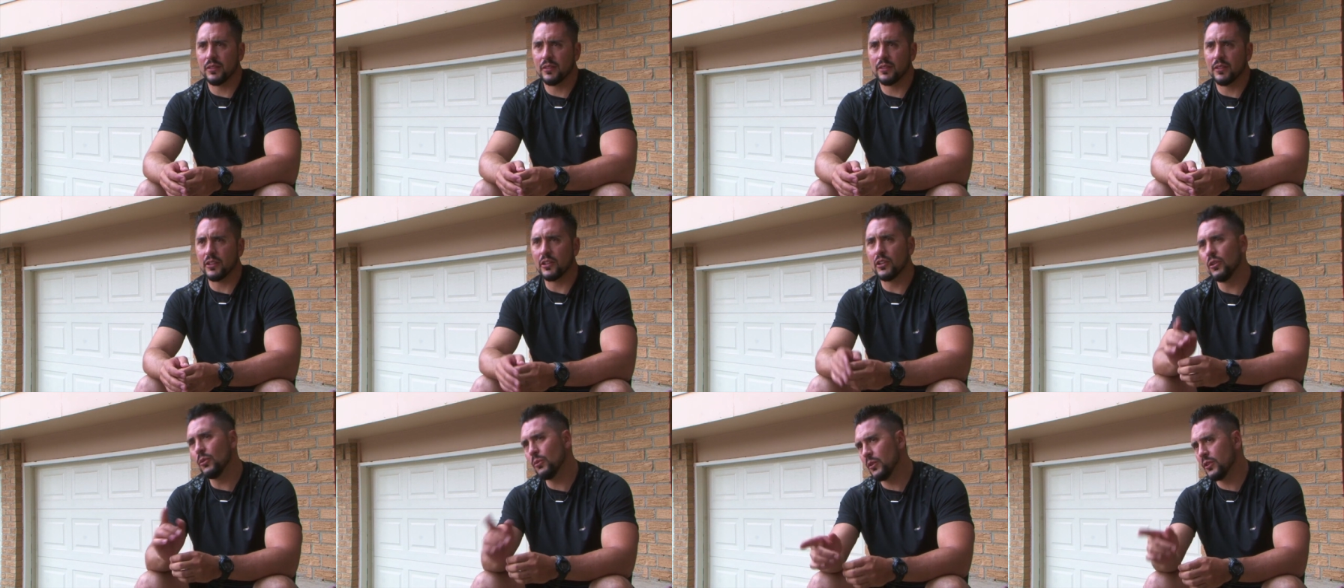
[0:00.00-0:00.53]
The
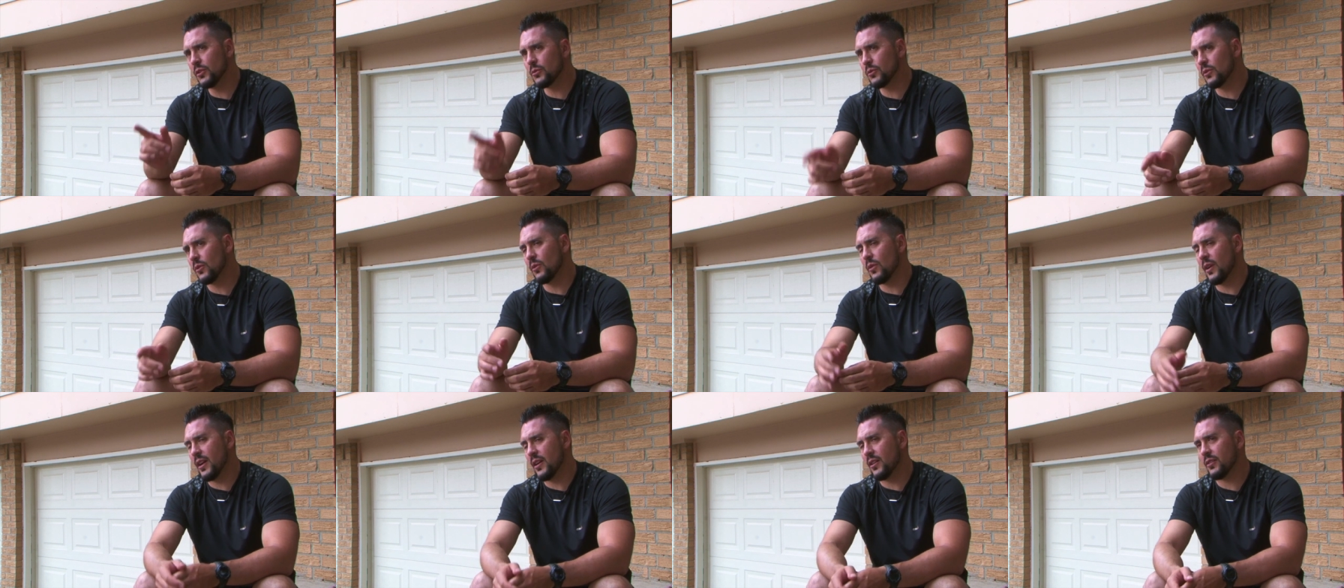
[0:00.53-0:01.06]
good ones were
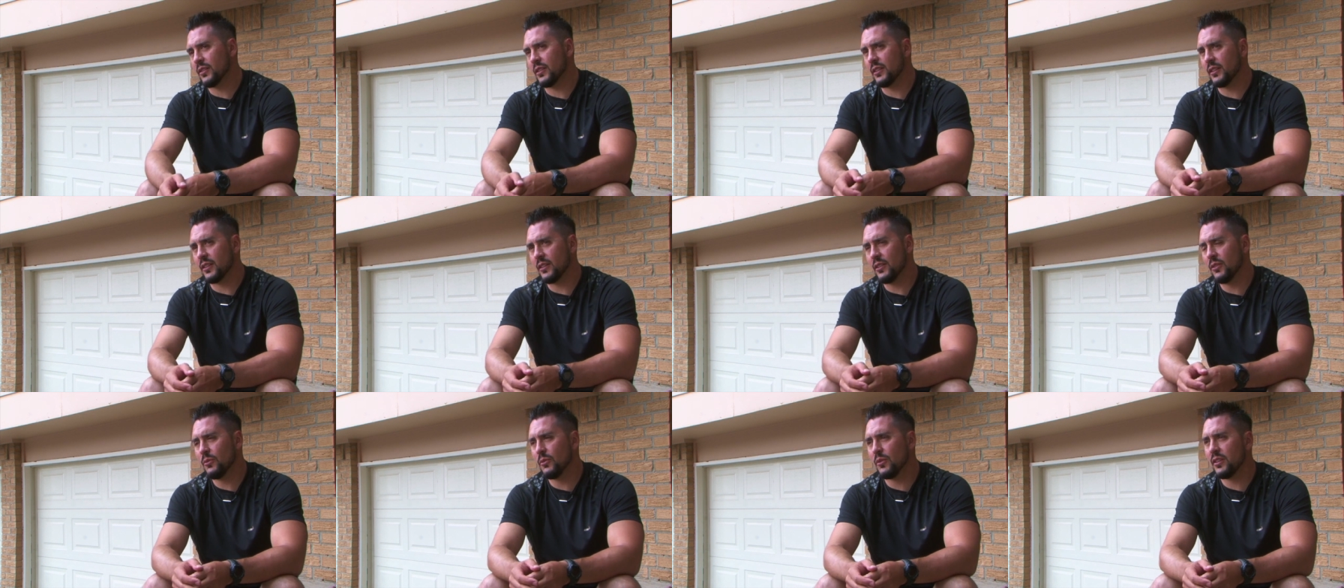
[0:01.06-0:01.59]
around, and the
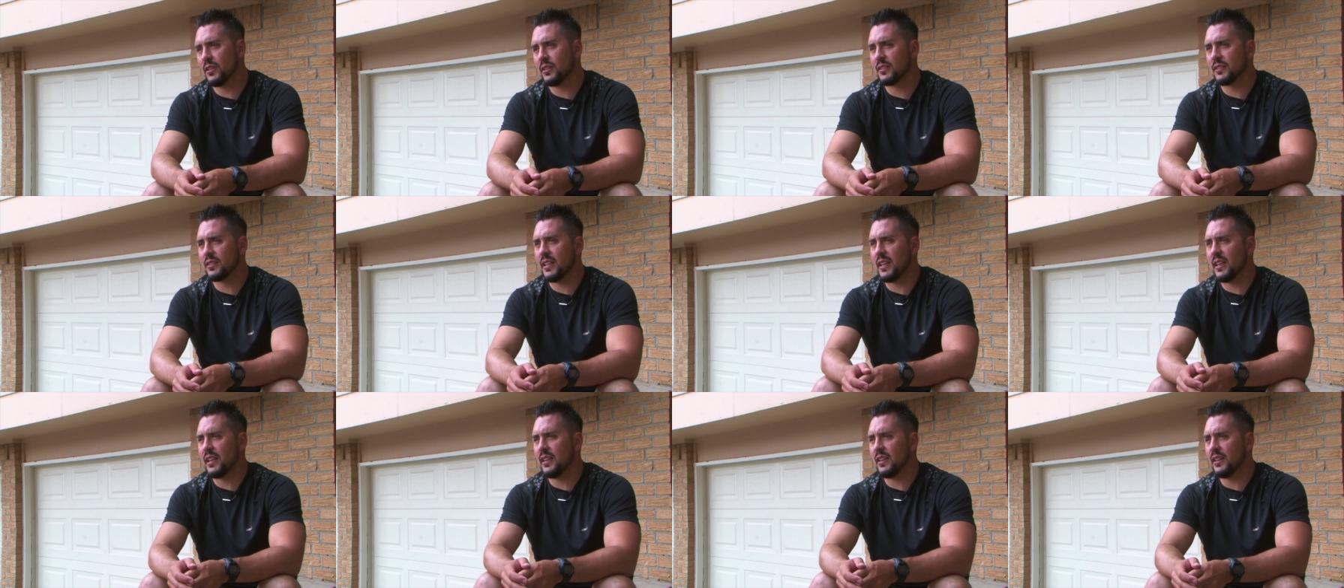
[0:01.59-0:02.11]
good ones,
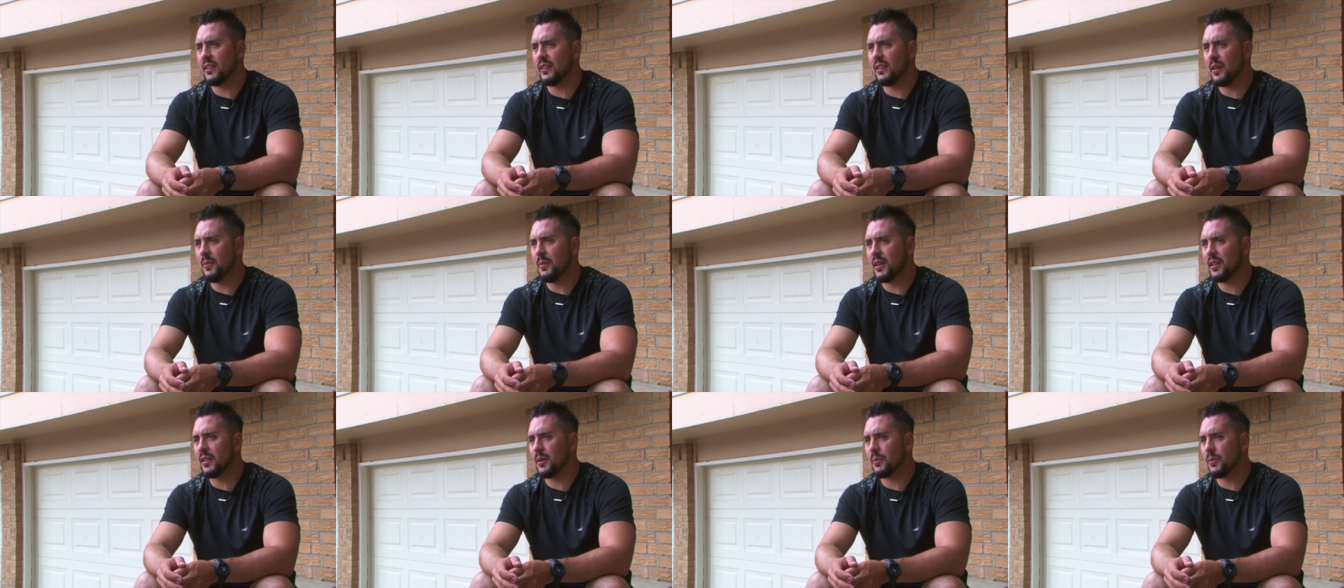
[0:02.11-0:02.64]
they
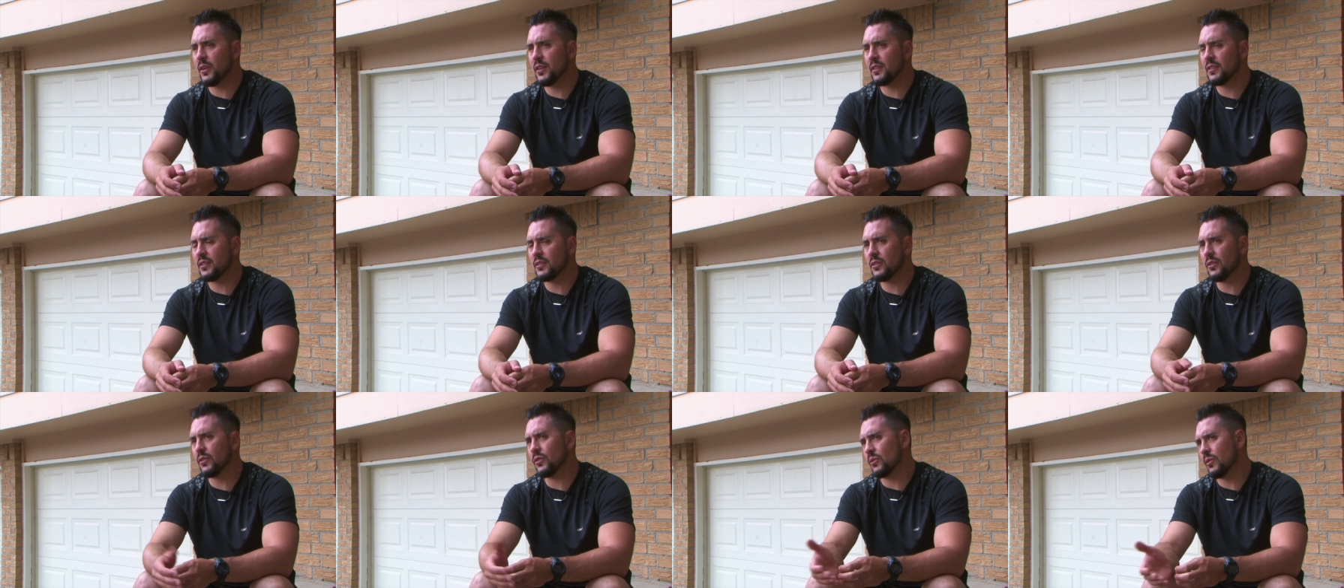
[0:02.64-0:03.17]
made their
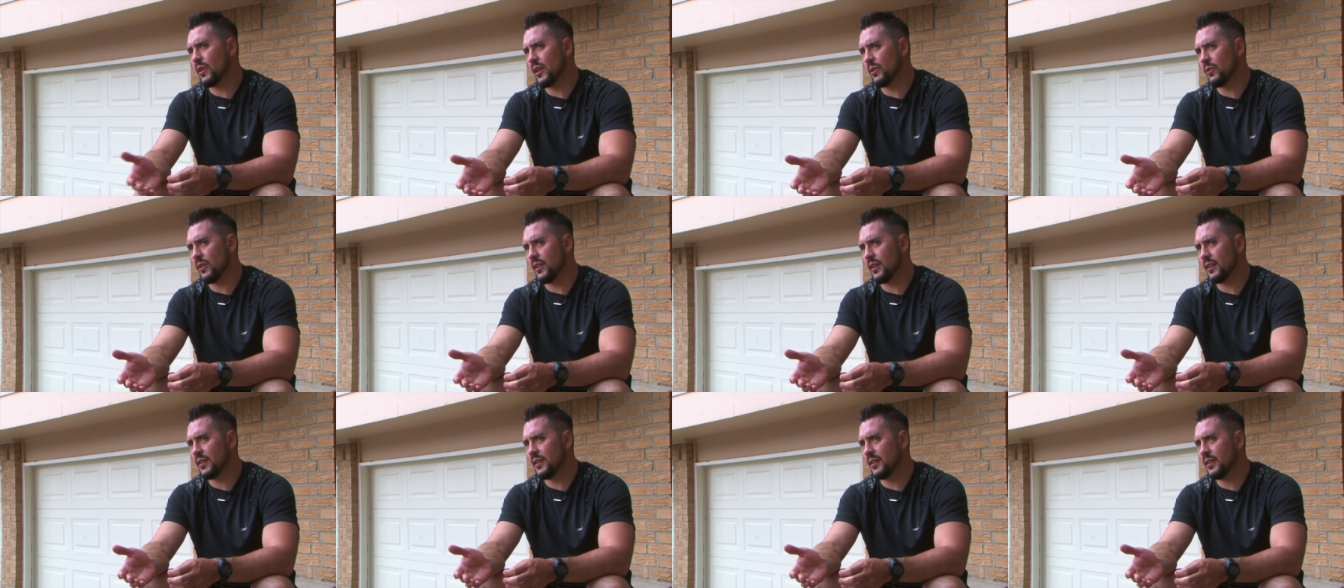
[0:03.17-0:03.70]
presence known the right
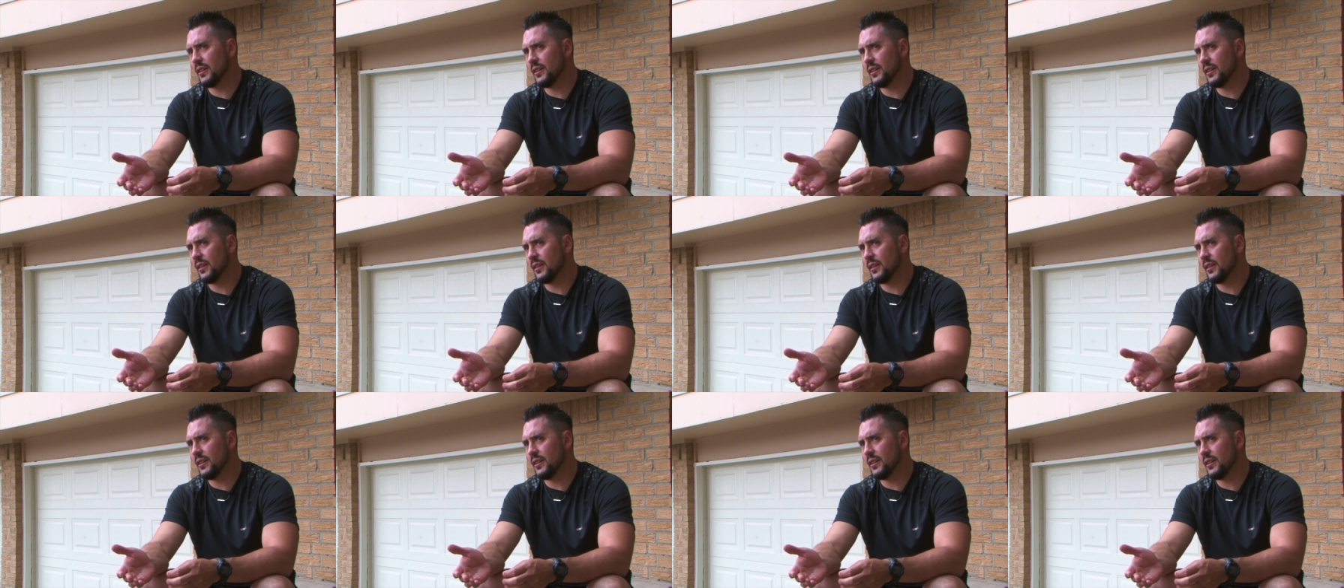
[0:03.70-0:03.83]
way.